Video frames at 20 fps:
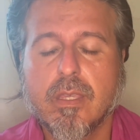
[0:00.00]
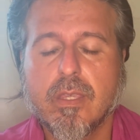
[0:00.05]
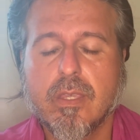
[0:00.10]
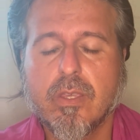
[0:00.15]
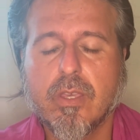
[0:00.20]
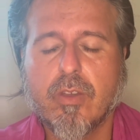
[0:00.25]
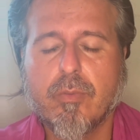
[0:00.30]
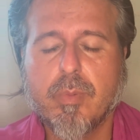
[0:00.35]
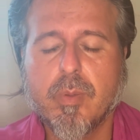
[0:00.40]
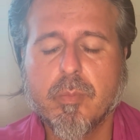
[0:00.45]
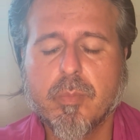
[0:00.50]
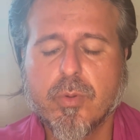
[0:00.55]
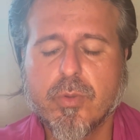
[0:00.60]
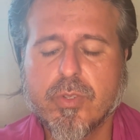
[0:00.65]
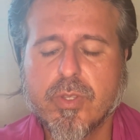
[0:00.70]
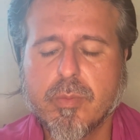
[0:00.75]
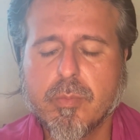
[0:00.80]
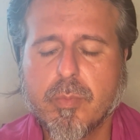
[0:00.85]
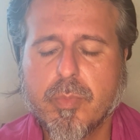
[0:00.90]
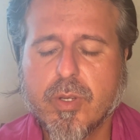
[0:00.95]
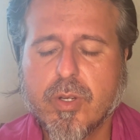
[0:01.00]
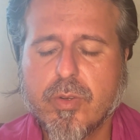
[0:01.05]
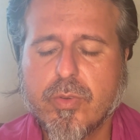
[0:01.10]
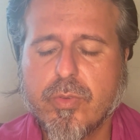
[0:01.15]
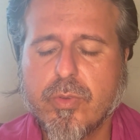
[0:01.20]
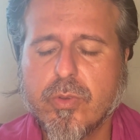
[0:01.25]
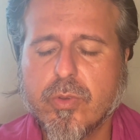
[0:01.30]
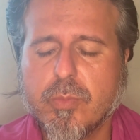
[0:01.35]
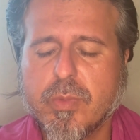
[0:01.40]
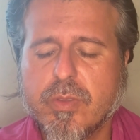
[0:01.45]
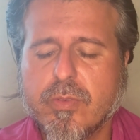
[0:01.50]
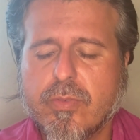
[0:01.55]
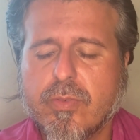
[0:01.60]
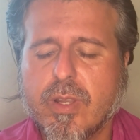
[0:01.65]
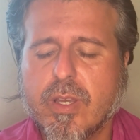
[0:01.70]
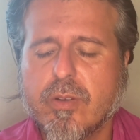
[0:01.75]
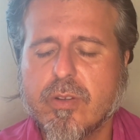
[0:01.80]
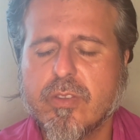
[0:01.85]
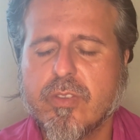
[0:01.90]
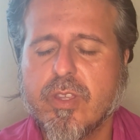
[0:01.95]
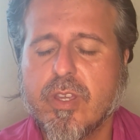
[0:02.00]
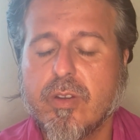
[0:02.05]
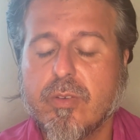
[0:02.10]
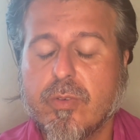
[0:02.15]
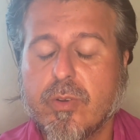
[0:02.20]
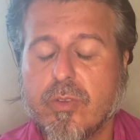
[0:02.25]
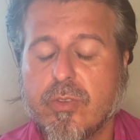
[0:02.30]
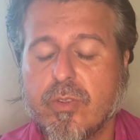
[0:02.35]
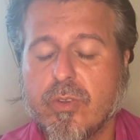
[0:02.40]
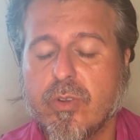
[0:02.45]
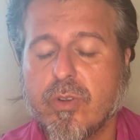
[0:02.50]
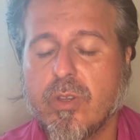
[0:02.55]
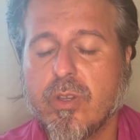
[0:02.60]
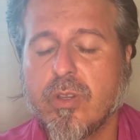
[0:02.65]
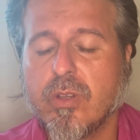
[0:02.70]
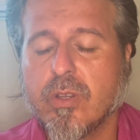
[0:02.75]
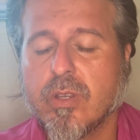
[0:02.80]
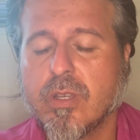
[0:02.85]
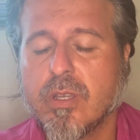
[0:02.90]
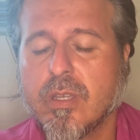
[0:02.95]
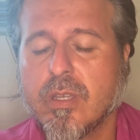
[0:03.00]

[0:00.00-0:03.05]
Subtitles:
You have been putting perfume and flowers there for so long